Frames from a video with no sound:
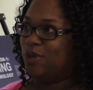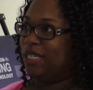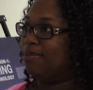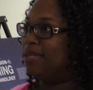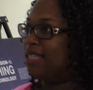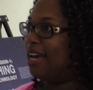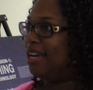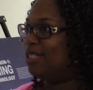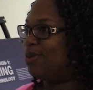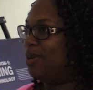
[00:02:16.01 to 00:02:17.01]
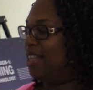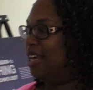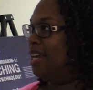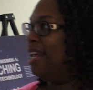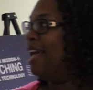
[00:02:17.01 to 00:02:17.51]
doing some science
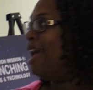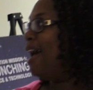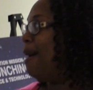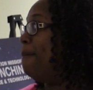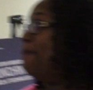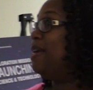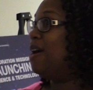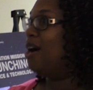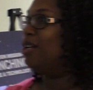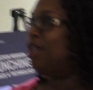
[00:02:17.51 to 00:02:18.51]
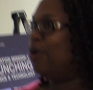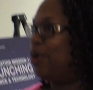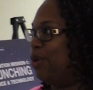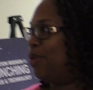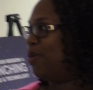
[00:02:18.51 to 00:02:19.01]
with it beyond low Earth